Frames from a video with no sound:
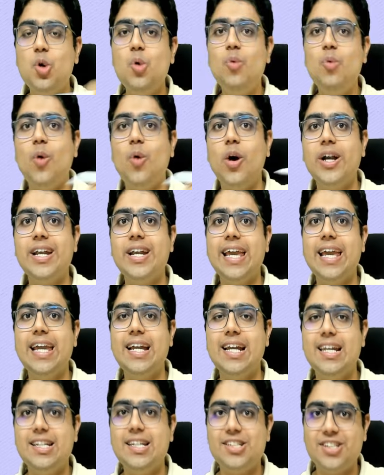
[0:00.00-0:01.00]
who want
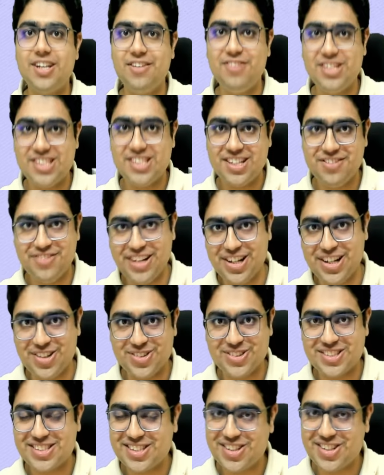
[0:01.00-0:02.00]
English revision
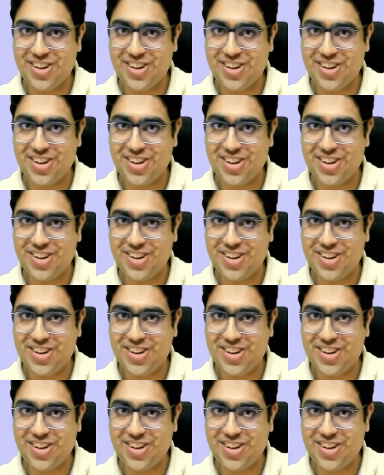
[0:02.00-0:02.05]
videos.